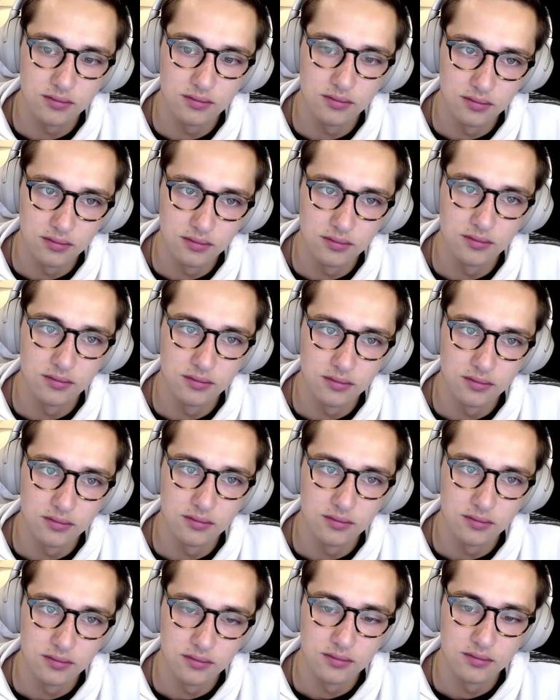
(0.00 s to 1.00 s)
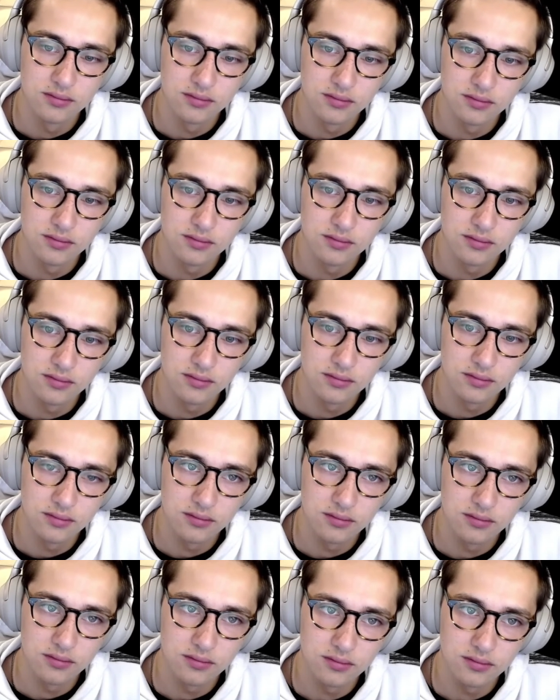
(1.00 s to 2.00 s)

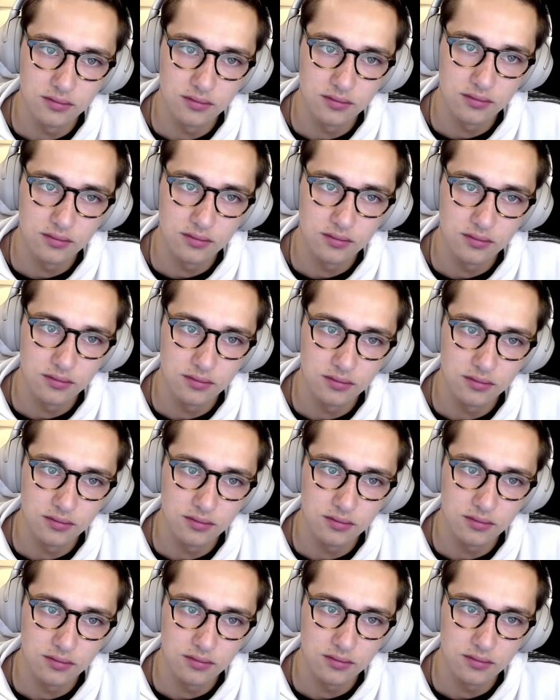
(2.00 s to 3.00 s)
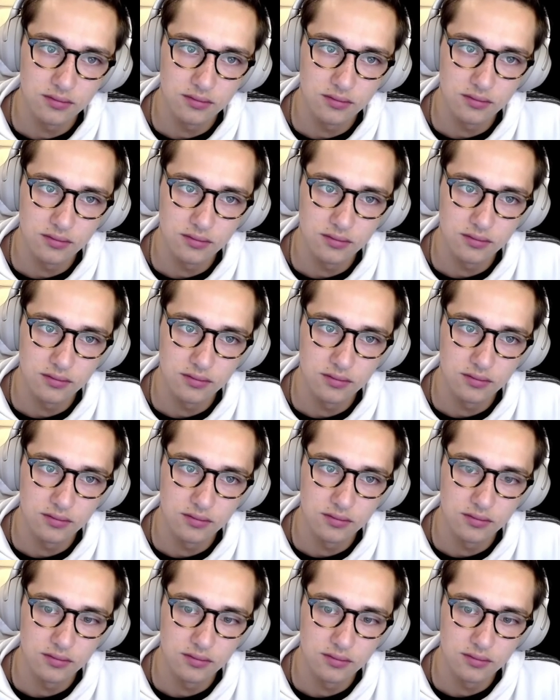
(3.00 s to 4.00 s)

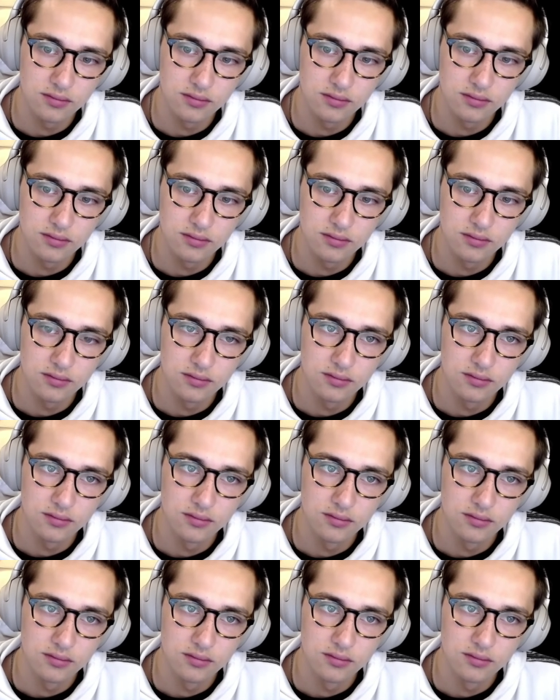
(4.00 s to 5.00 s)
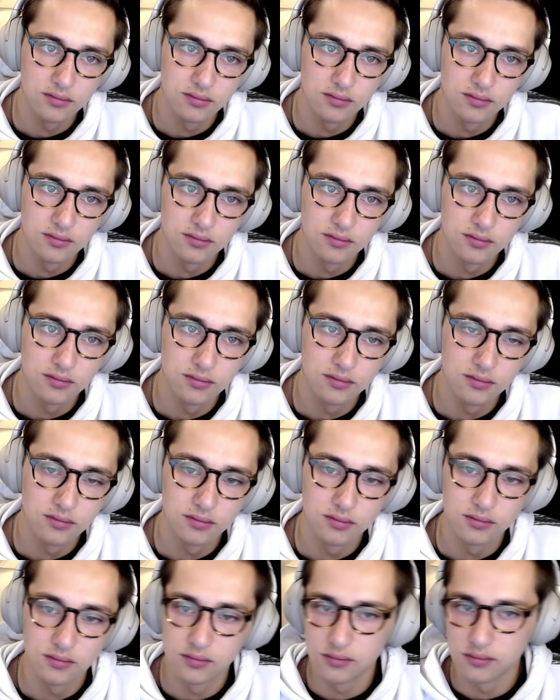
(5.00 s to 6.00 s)

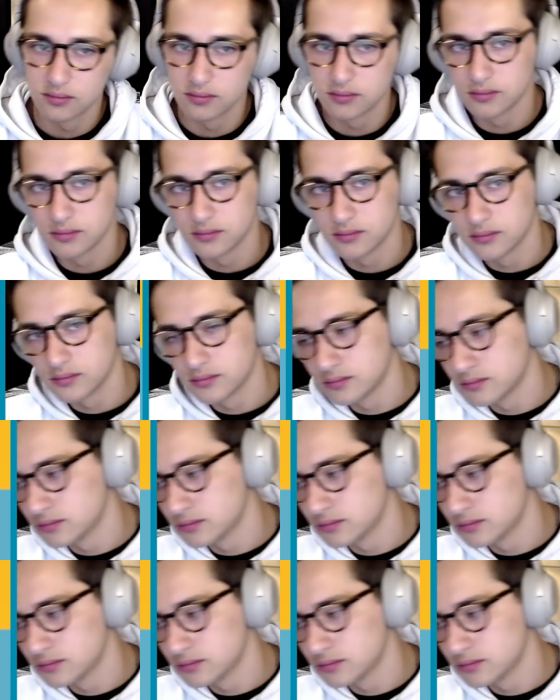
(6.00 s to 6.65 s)
This person isn't speaking.